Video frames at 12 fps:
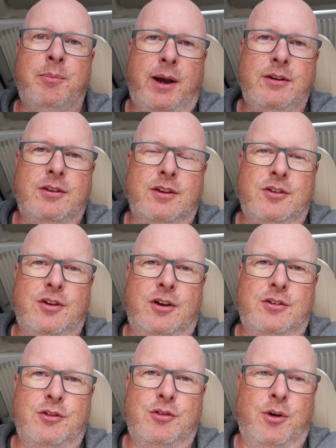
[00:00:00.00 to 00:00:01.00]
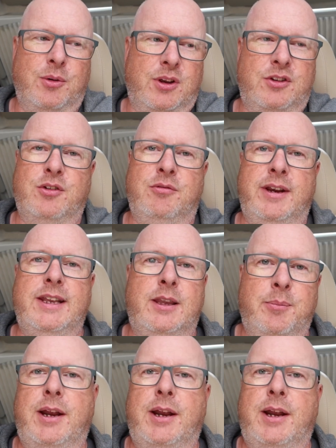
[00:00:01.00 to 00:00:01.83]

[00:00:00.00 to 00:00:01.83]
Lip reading: back to the charge controller to read the